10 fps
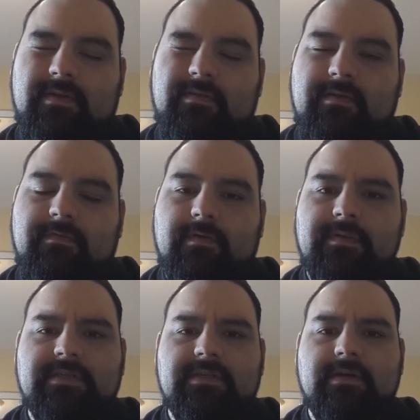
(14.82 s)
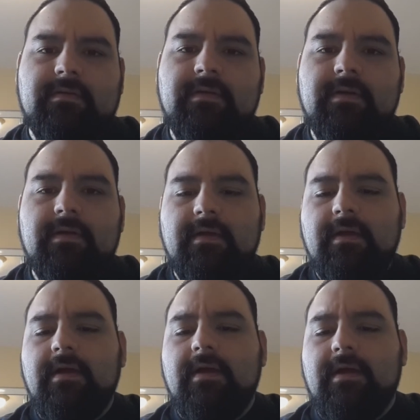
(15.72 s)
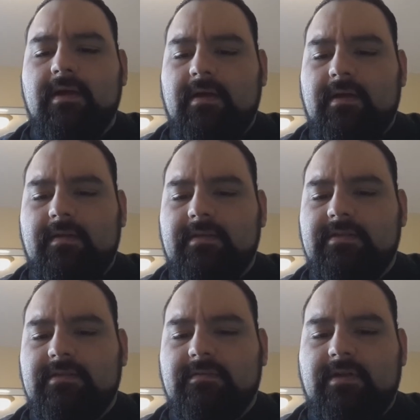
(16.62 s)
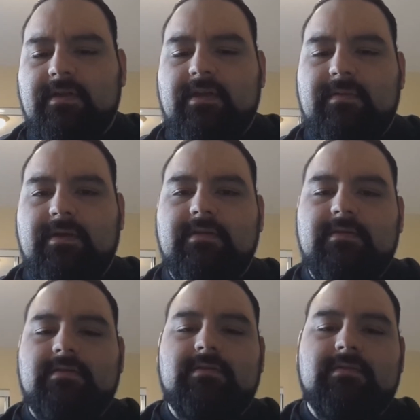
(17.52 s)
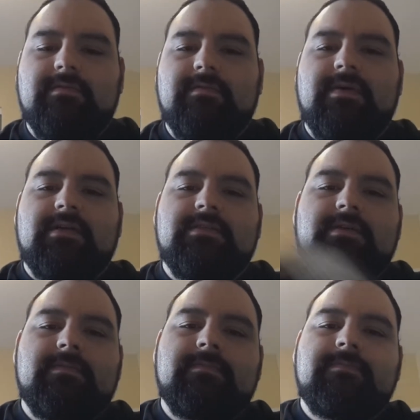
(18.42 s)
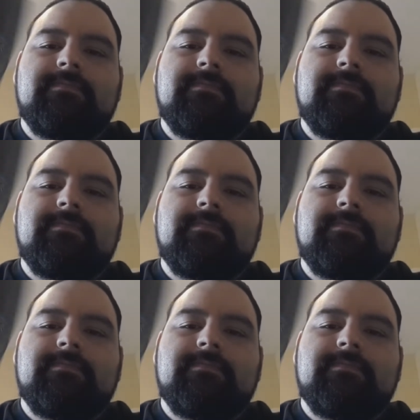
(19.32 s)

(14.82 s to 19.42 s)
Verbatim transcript: 3 or 4 weeks ago. This is what it came in. Full box here.